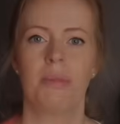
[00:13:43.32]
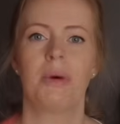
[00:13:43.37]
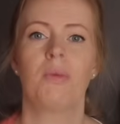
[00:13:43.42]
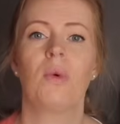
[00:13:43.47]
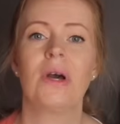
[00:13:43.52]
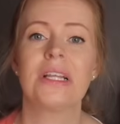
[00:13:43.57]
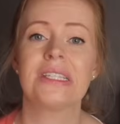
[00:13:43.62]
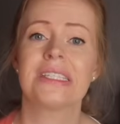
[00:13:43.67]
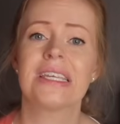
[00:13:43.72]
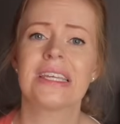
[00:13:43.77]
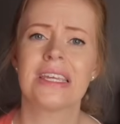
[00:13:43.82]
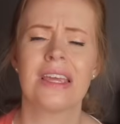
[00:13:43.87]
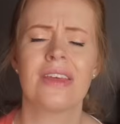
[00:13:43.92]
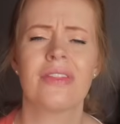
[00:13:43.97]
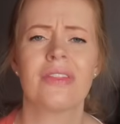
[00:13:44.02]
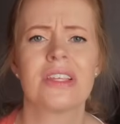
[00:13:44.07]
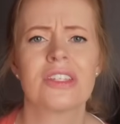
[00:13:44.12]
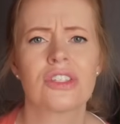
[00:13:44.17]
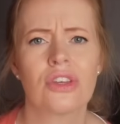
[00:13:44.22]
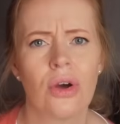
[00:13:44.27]
But once
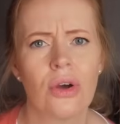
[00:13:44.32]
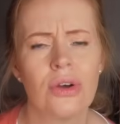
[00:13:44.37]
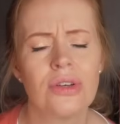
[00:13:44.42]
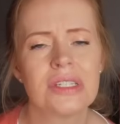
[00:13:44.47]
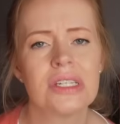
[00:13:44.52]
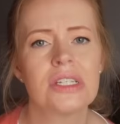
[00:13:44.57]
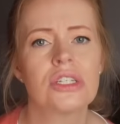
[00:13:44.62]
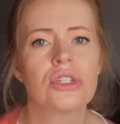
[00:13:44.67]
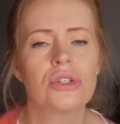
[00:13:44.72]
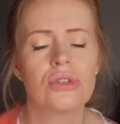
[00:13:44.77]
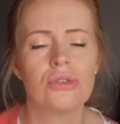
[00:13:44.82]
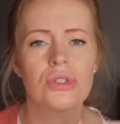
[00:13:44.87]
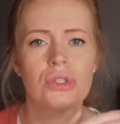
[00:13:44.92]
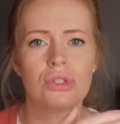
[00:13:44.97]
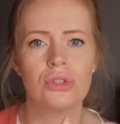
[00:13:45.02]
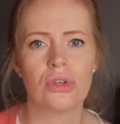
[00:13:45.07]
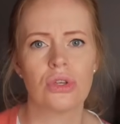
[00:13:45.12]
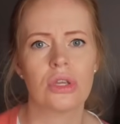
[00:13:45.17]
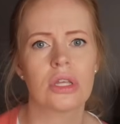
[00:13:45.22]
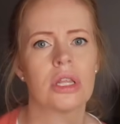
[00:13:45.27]
again, this goes into
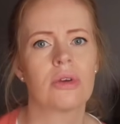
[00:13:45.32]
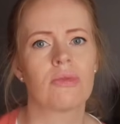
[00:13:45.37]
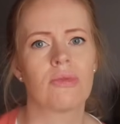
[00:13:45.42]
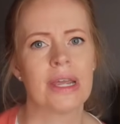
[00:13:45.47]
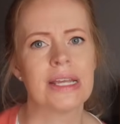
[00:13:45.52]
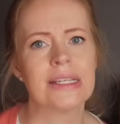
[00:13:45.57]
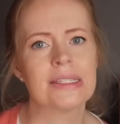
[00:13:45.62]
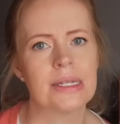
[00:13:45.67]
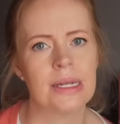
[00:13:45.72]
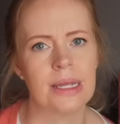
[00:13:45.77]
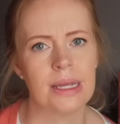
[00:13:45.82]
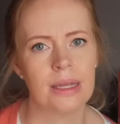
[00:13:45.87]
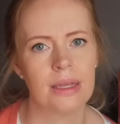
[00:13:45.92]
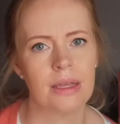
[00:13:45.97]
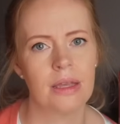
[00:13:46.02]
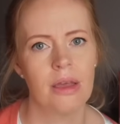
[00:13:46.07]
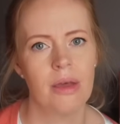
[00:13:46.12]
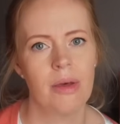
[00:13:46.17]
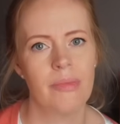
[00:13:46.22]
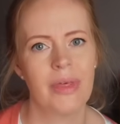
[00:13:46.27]
circular
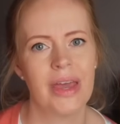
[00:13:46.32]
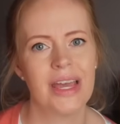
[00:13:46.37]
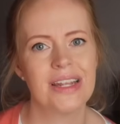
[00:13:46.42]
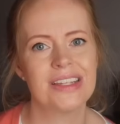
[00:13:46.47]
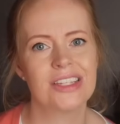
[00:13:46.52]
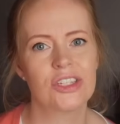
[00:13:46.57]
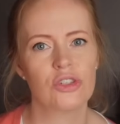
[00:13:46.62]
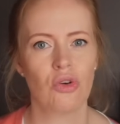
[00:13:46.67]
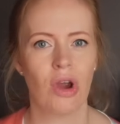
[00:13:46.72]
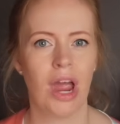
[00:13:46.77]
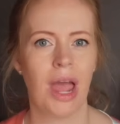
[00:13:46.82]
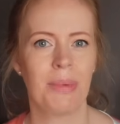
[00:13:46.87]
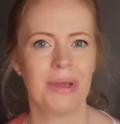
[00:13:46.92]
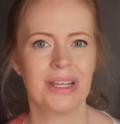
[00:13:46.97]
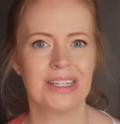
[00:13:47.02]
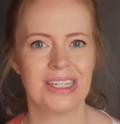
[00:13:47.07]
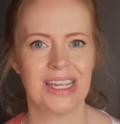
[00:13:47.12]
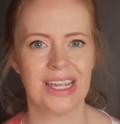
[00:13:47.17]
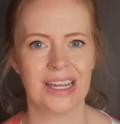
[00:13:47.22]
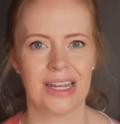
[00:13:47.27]
reasoning. They are
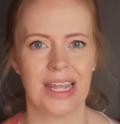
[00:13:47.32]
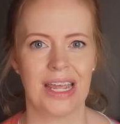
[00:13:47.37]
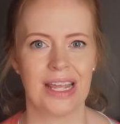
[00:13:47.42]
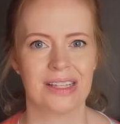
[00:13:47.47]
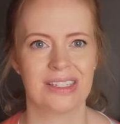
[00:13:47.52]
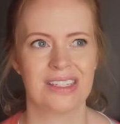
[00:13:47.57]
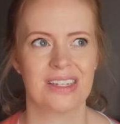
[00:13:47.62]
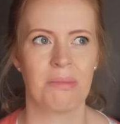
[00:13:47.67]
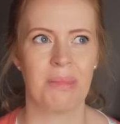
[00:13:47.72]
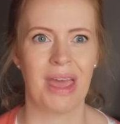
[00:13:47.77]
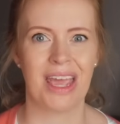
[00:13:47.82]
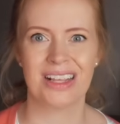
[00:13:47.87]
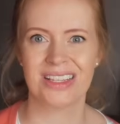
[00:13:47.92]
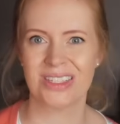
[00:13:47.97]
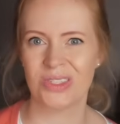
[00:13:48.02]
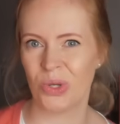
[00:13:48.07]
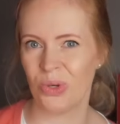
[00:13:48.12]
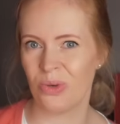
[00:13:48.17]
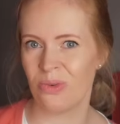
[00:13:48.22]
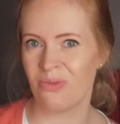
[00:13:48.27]
describing techniques to make
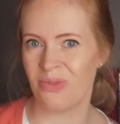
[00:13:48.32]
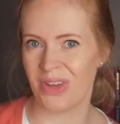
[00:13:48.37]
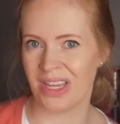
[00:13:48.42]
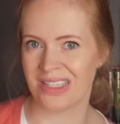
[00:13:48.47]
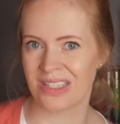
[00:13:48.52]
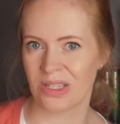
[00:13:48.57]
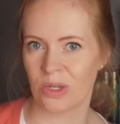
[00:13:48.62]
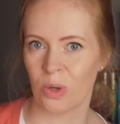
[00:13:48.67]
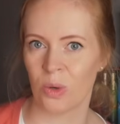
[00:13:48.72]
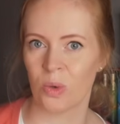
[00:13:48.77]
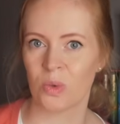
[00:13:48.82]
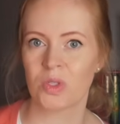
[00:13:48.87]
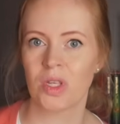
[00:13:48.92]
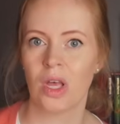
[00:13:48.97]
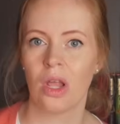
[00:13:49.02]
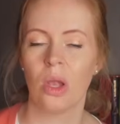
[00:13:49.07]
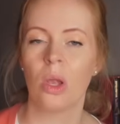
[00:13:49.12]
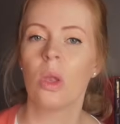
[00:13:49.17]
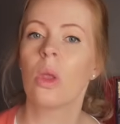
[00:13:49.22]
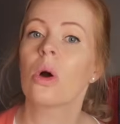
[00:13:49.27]
certain vesicles
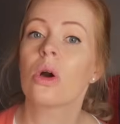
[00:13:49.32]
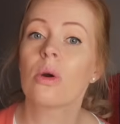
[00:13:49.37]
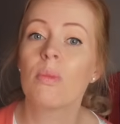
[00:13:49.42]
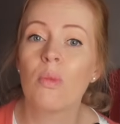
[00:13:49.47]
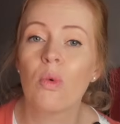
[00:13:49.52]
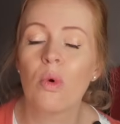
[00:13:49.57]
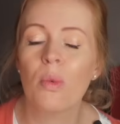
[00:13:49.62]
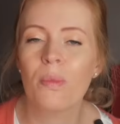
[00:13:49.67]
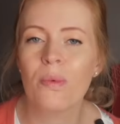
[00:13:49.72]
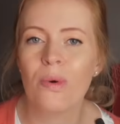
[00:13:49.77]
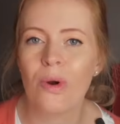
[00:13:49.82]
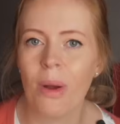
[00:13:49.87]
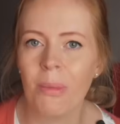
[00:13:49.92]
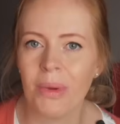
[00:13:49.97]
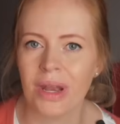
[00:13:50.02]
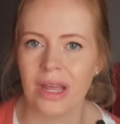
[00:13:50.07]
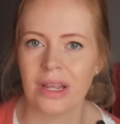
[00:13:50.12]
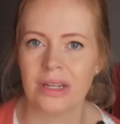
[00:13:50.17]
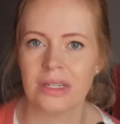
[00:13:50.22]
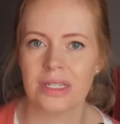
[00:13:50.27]
look more
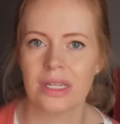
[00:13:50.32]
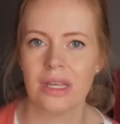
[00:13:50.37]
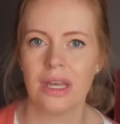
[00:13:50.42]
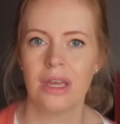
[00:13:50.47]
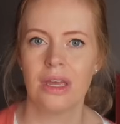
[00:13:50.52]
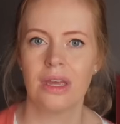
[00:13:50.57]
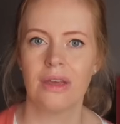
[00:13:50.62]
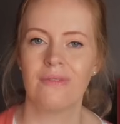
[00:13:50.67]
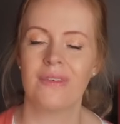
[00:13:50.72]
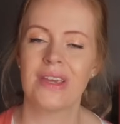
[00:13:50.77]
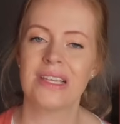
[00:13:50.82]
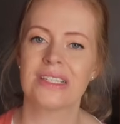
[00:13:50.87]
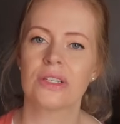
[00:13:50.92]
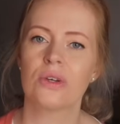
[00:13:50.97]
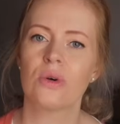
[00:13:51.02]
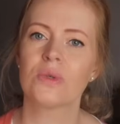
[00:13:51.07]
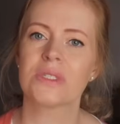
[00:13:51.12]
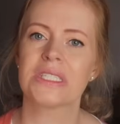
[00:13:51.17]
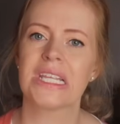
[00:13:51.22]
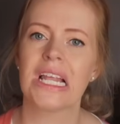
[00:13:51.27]
prominent,
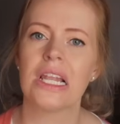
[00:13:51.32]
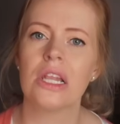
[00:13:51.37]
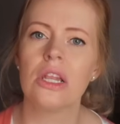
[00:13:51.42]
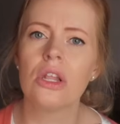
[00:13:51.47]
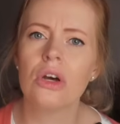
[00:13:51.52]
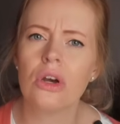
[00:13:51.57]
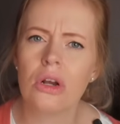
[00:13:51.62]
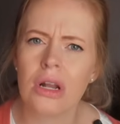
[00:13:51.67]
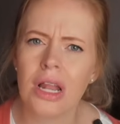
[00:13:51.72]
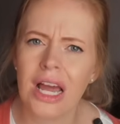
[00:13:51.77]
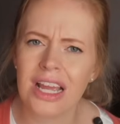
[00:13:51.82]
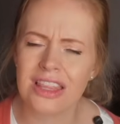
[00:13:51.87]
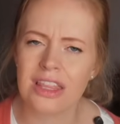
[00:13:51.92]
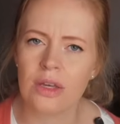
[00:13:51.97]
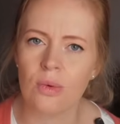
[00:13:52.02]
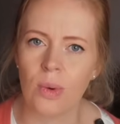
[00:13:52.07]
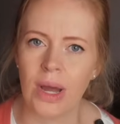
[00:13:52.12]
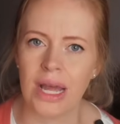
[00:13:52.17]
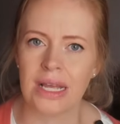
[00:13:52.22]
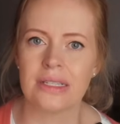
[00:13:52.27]
vesicles that look like
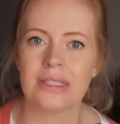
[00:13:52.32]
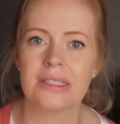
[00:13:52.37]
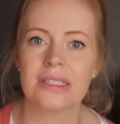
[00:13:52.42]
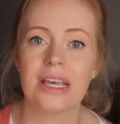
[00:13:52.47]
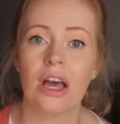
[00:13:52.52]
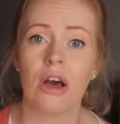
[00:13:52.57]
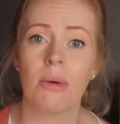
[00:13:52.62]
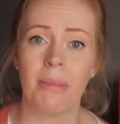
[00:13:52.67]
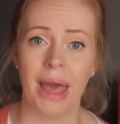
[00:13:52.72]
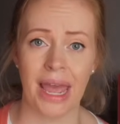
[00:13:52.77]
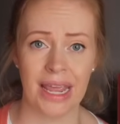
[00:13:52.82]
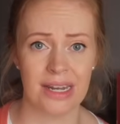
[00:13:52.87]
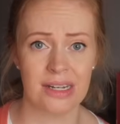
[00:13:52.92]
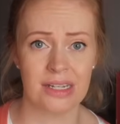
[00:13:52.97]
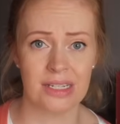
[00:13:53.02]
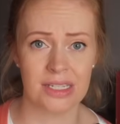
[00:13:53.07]
the ones Almeida